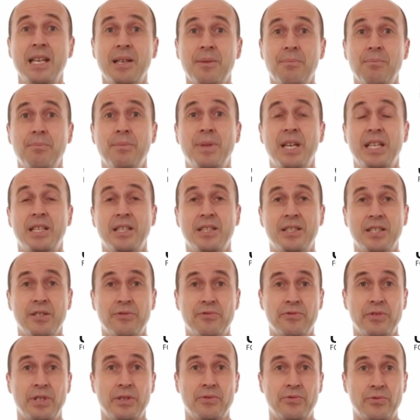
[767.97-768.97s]
many
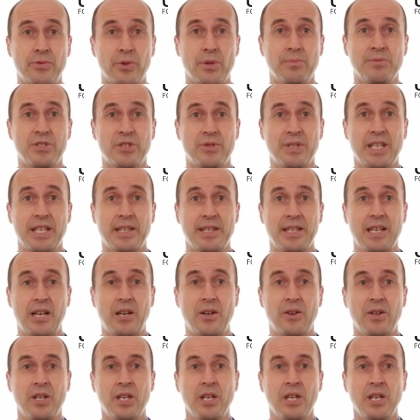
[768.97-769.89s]
different forms right now,